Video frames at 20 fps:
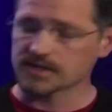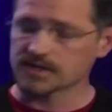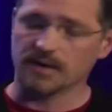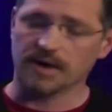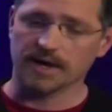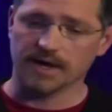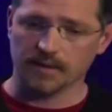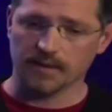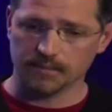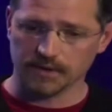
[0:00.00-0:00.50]
So
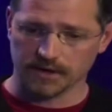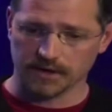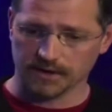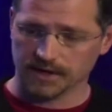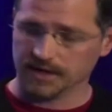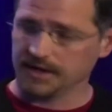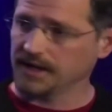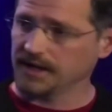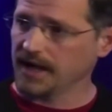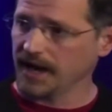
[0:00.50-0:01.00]
I upload
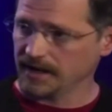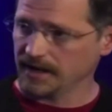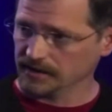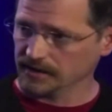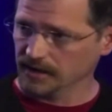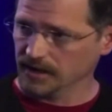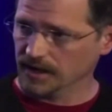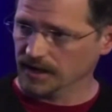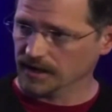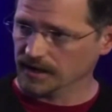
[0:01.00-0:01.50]
into
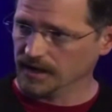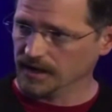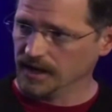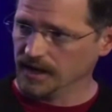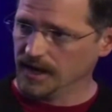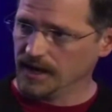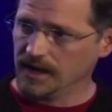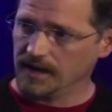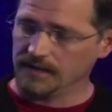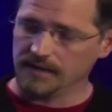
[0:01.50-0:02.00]
Catalog,
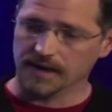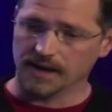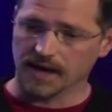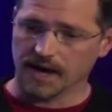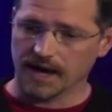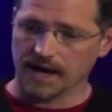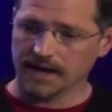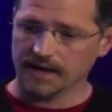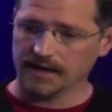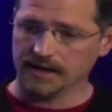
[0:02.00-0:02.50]
and then
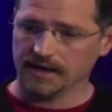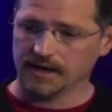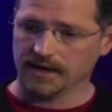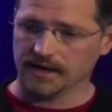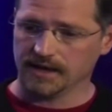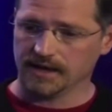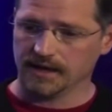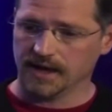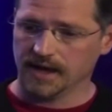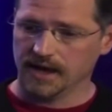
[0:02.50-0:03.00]
I
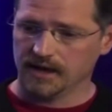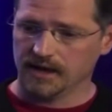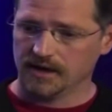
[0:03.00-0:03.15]
can